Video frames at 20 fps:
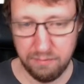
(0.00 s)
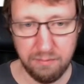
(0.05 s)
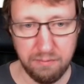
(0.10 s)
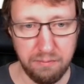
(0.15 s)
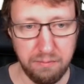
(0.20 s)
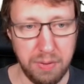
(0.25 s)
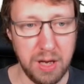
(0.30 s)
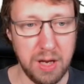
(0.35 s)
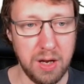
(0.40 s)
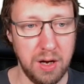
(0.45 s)

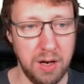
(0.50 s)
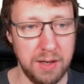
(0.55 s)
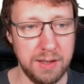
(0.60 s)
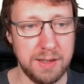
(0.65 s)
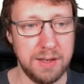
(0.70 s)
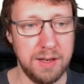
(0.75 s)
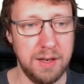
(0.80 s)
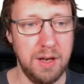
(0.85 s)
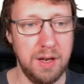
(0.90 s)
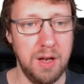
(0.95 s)

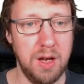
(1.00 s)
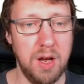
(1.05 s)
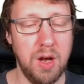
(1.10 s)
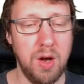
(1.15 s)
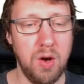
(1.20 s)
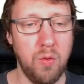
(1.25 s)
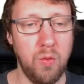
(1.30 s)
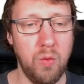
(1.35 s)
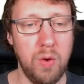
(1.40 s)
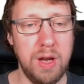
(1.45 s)
because
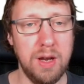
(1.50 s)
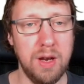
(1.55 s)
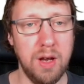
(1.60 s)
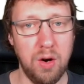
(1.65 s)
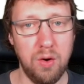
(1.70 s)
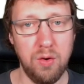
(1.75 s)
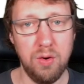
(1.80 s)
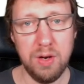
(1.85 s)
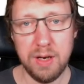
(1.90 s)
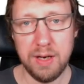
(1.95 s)
we
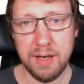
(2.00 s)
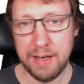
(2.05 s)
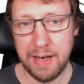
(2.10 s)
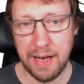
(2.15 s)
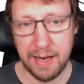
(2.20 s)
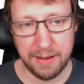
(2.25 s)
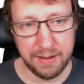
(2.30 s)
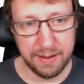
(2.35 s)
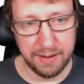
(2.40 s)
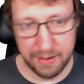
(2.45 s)
know
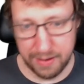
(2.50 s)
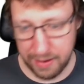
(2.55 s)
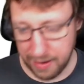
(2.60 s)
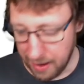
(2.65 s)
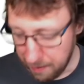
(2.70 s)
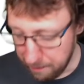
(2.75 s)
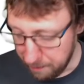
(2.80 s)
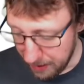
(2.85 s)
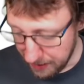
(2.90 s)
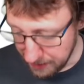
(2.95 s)
that the
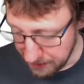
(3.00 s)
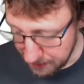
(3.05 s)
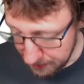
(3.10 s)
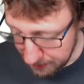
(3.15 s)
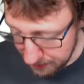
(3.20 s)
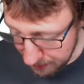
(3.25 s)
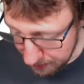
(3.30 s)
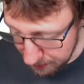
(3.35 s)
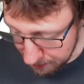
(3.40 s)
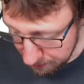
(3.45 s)

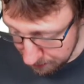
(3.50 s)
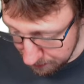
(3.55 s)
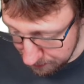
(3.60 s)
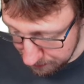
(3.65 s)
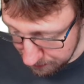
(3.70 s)
capacity